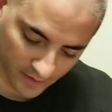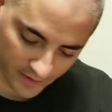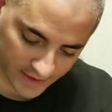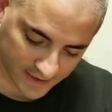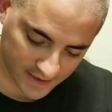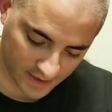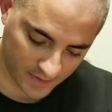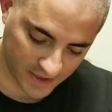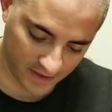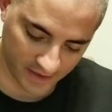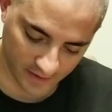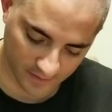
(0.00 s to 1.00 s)
Oh, nice. Clips
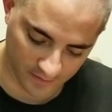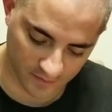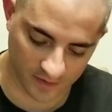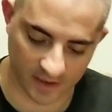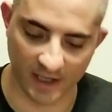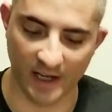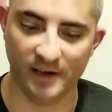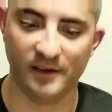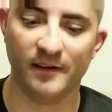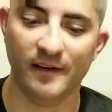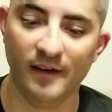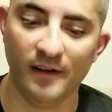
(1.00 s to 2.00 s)
on there. Look at that.
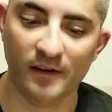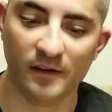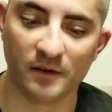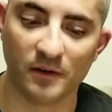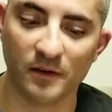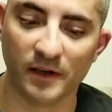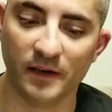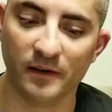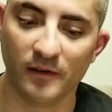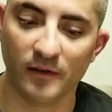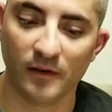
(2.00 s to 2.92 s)
Little hood.